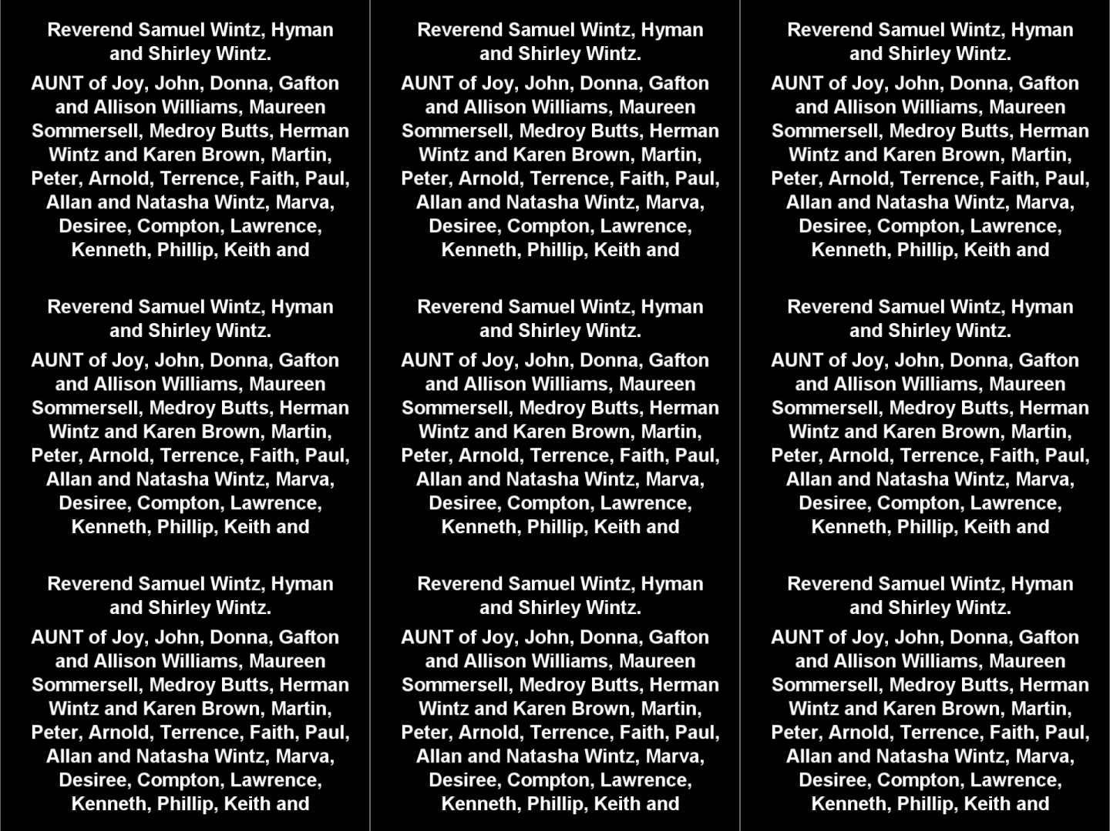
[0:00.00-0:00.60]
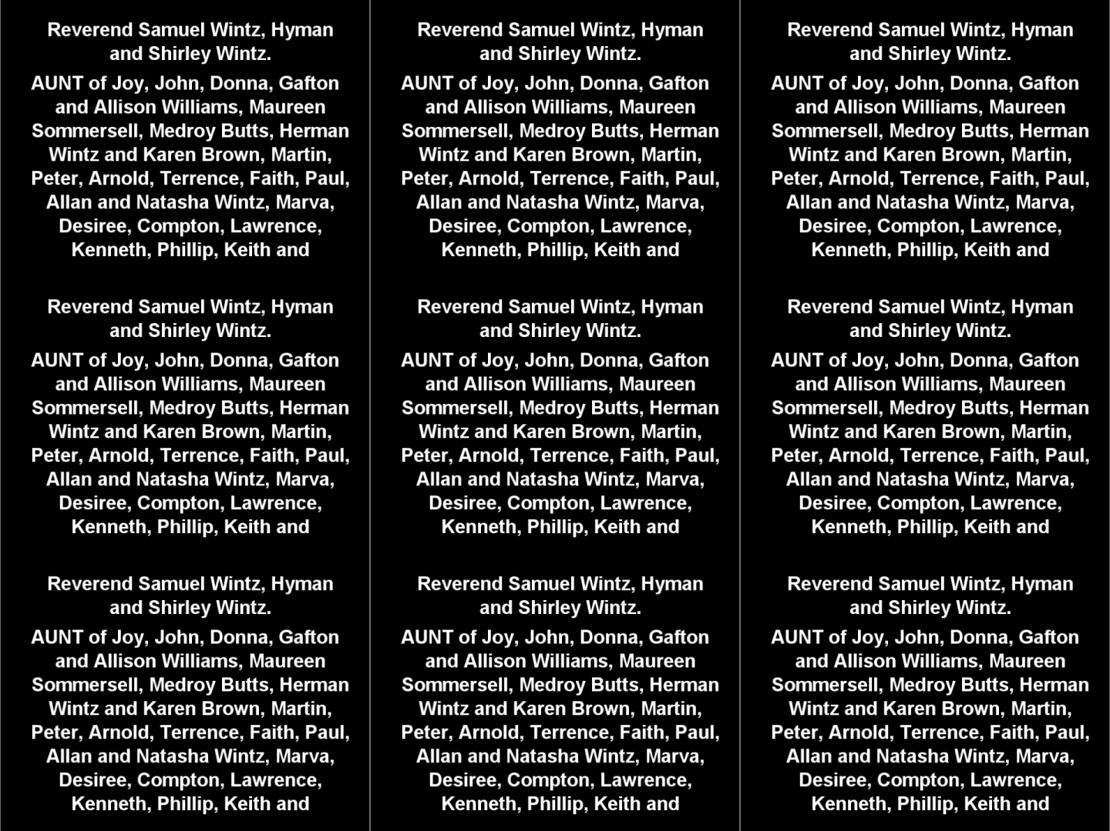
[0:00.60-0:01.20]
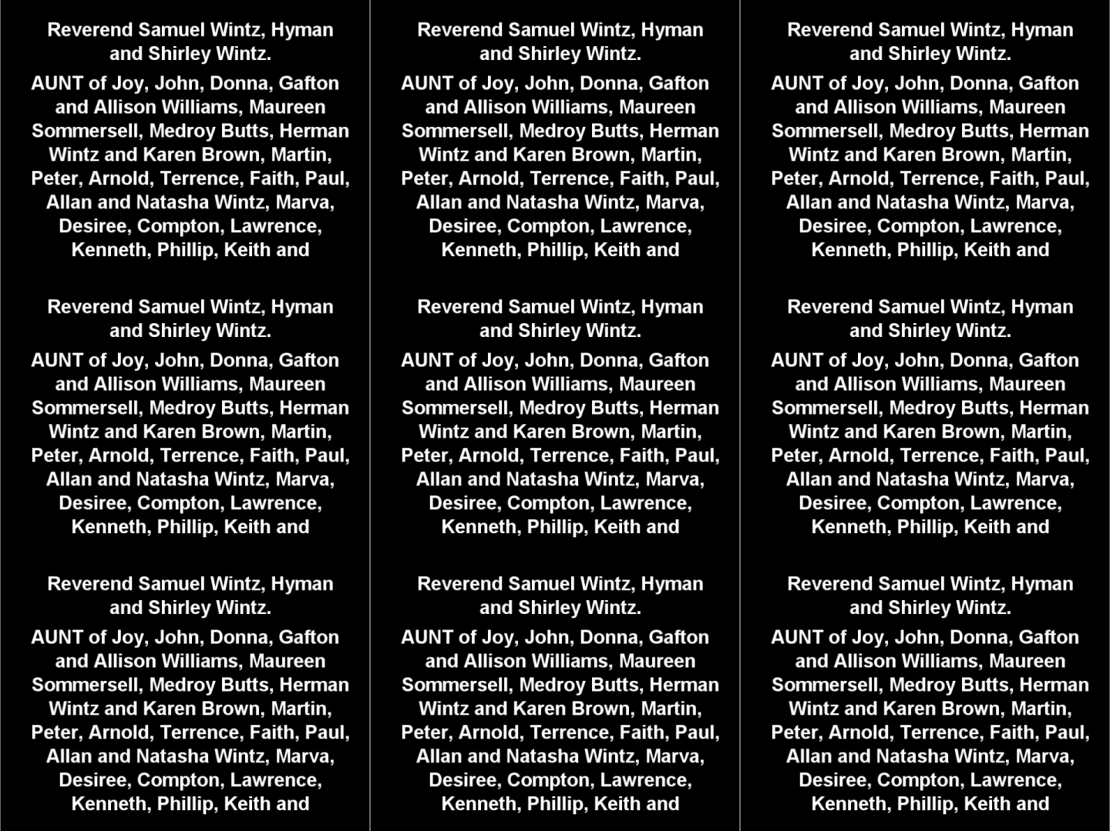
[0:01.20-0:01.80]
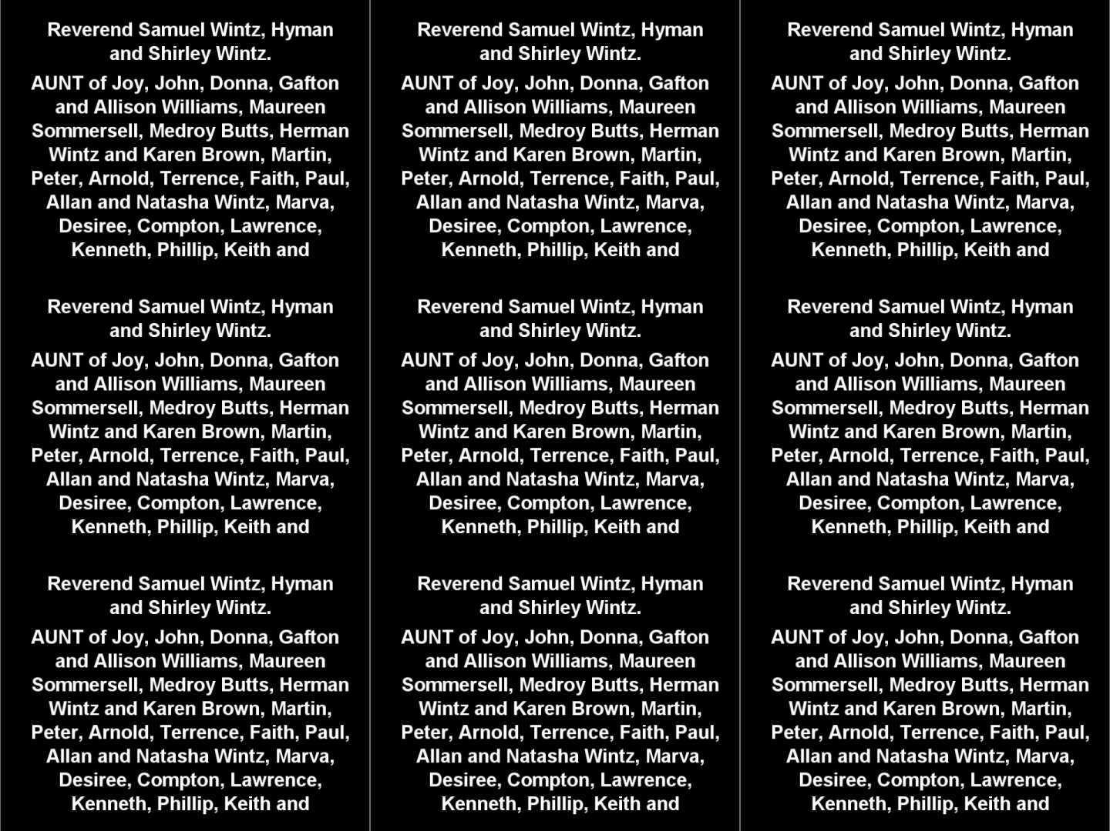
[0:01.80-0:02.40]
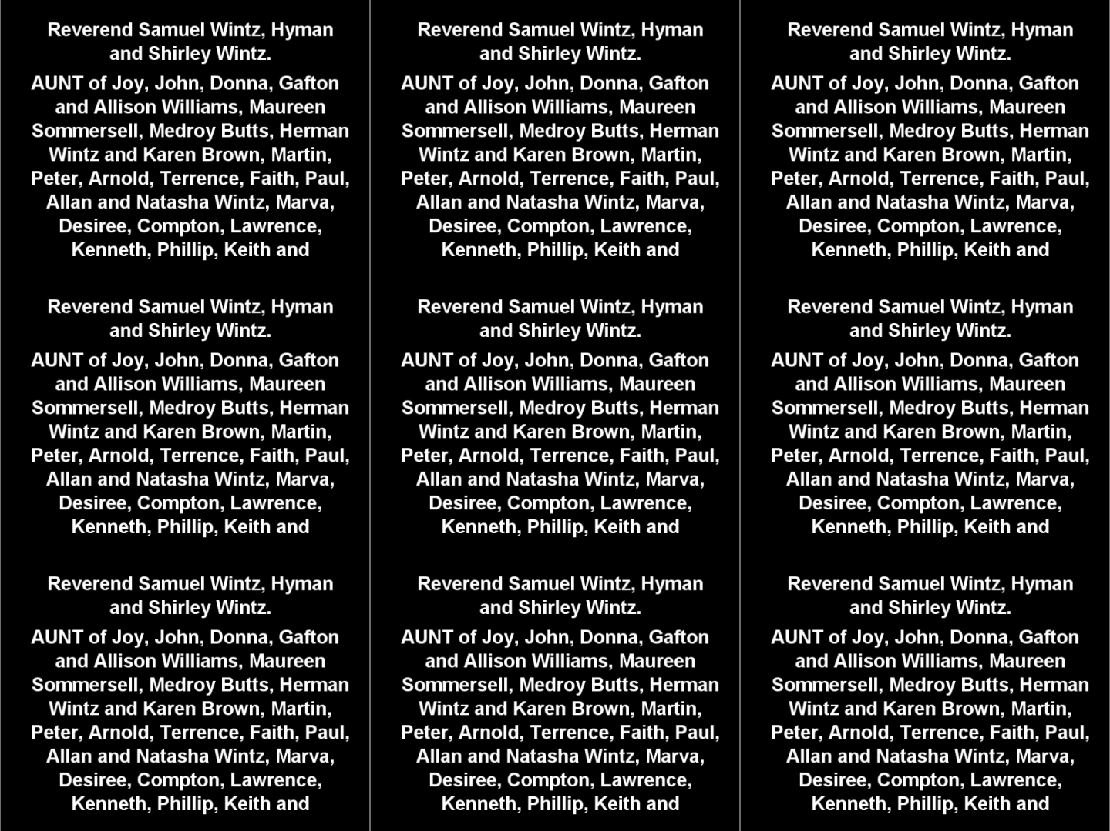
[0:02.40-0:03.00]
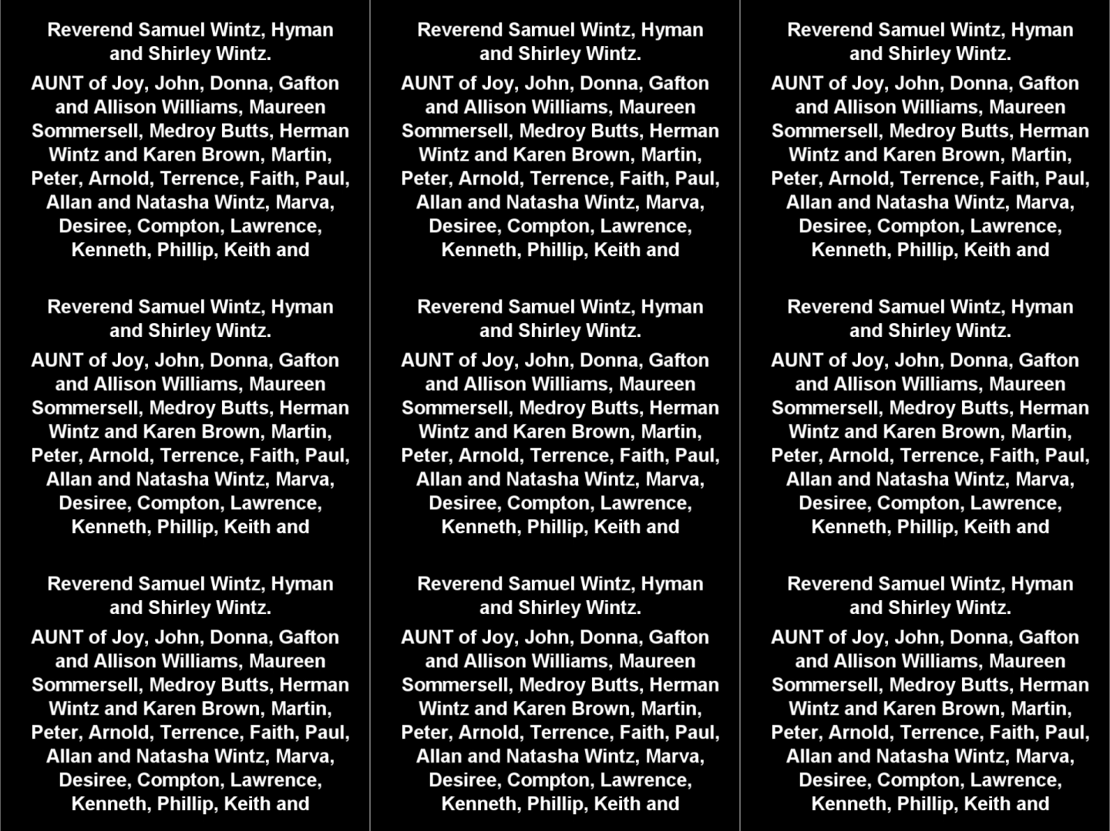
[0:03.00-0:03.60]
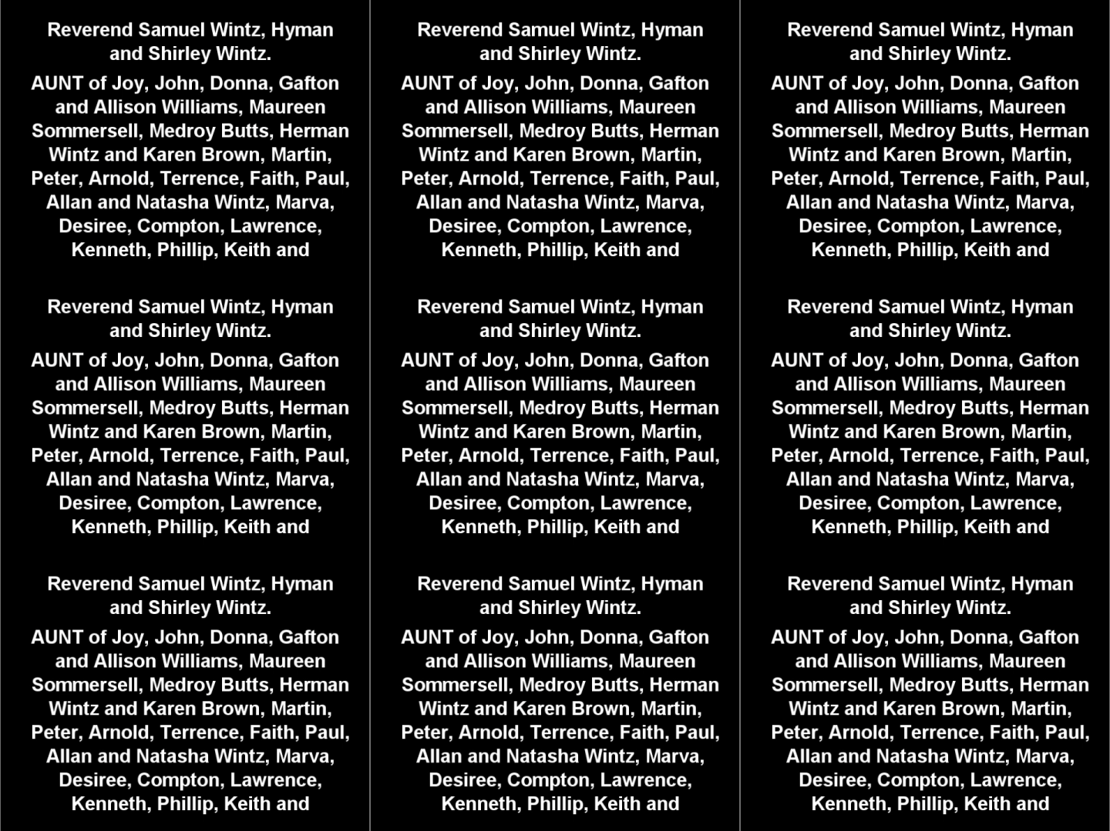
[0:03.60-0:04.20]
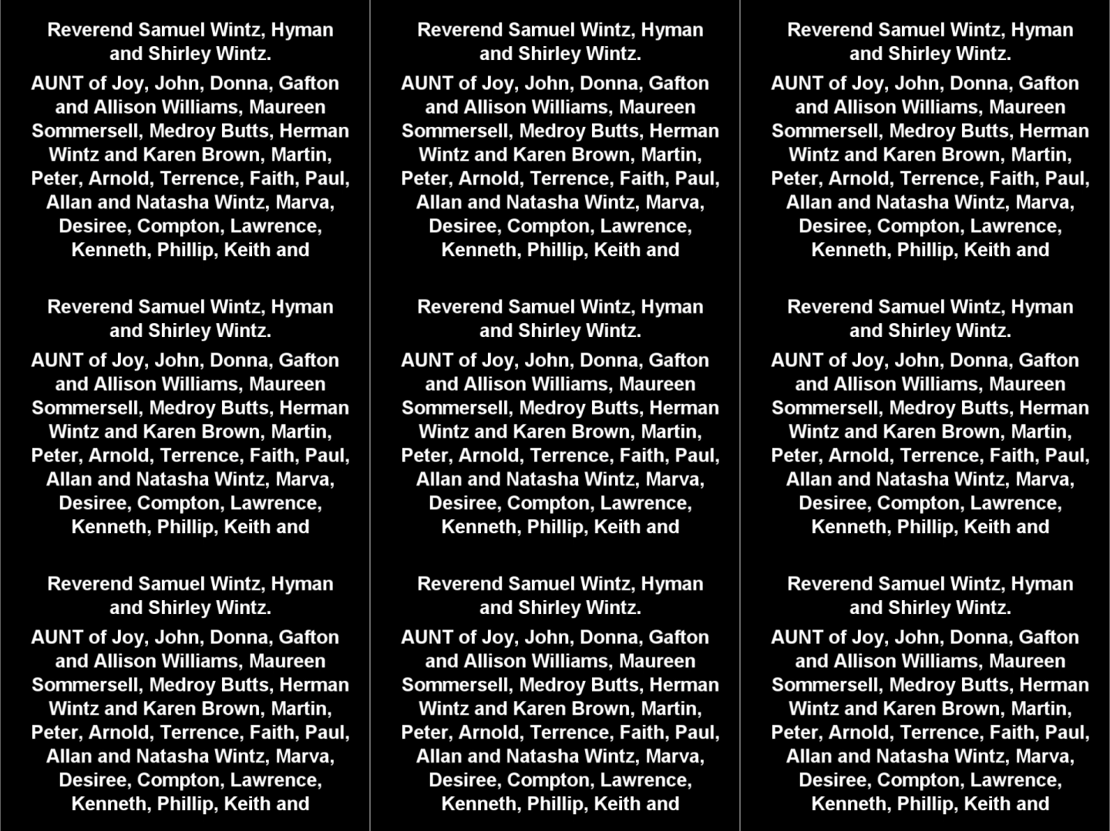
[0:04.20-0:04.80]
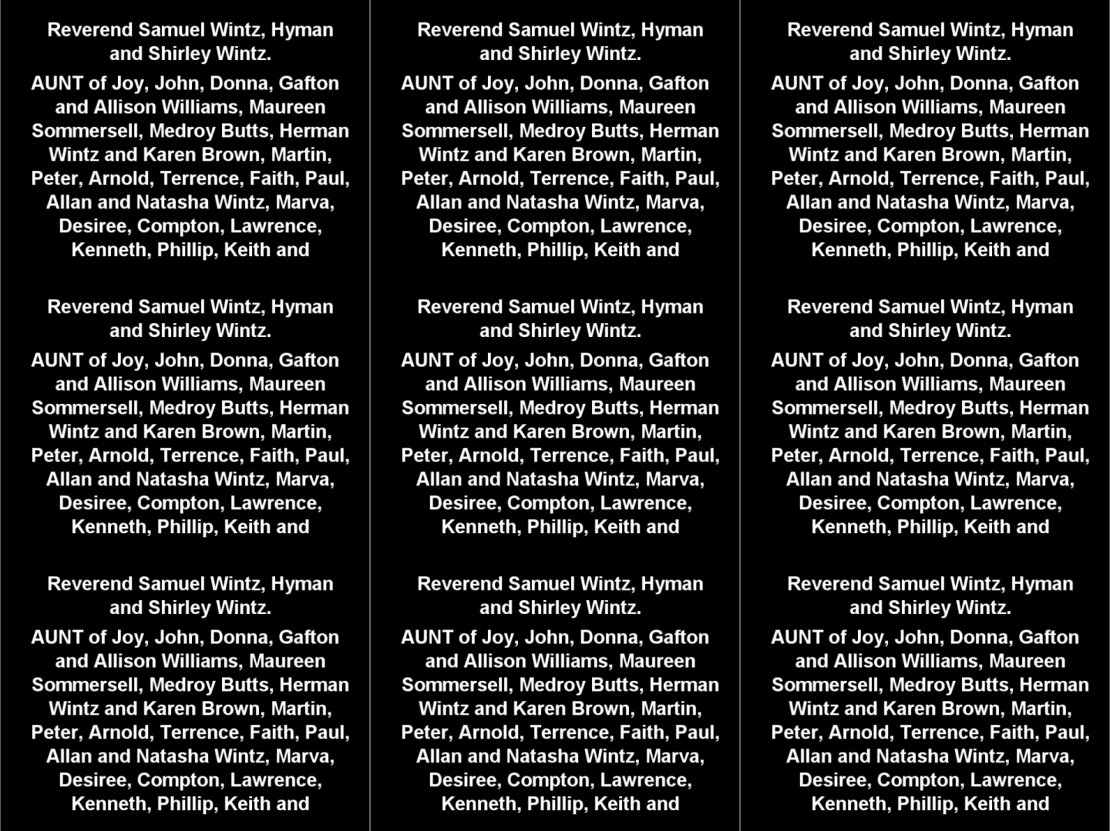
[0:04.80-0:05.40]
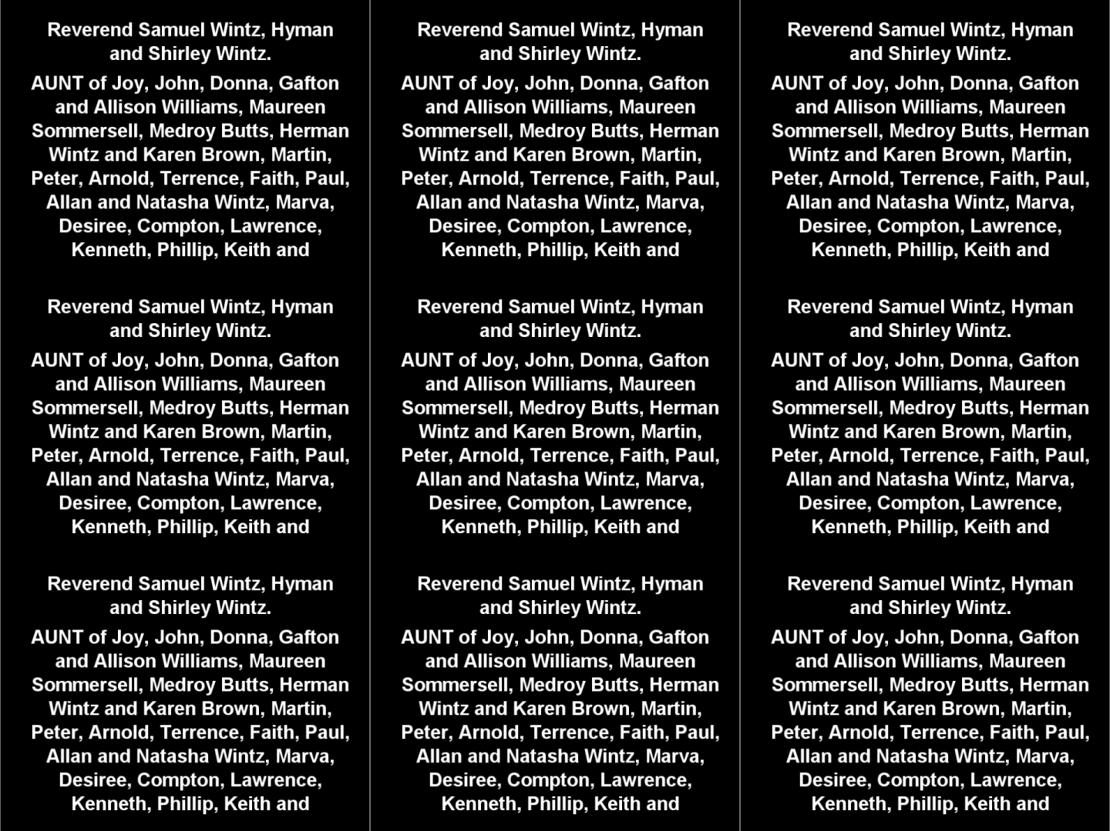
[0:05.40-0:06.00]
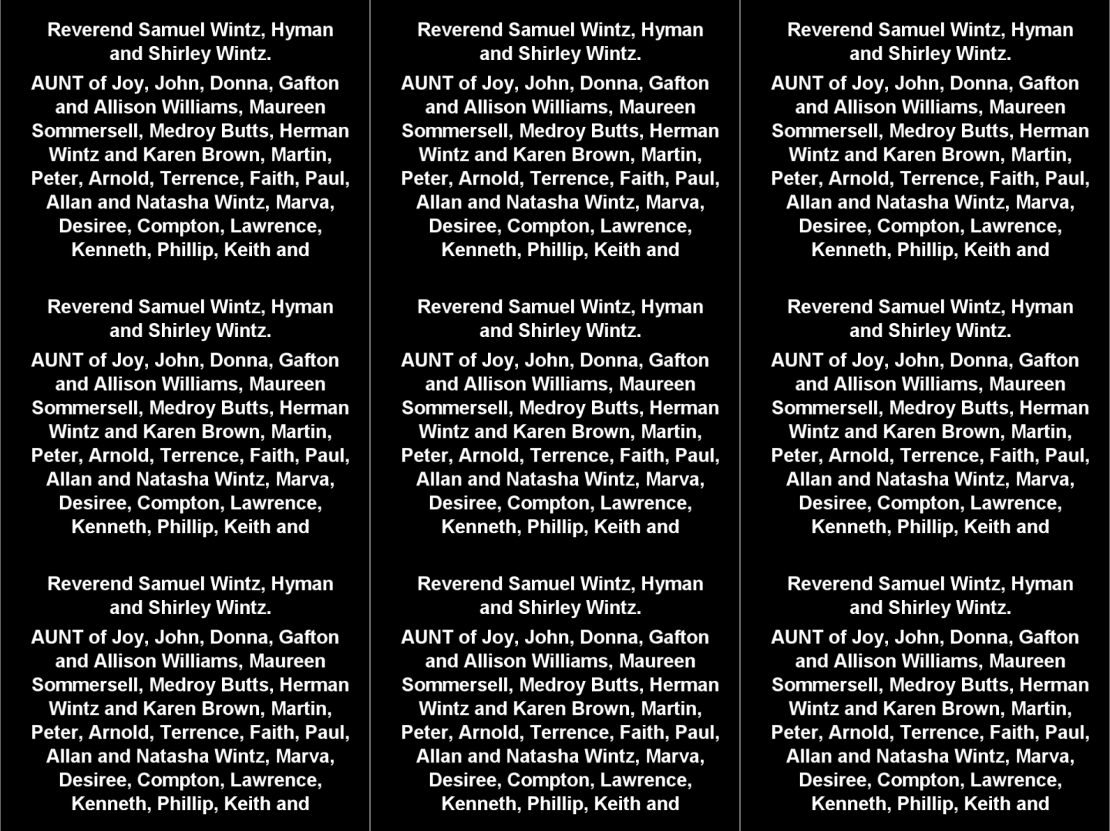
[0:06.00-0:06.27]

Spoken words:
Nobody's mouth can be seen.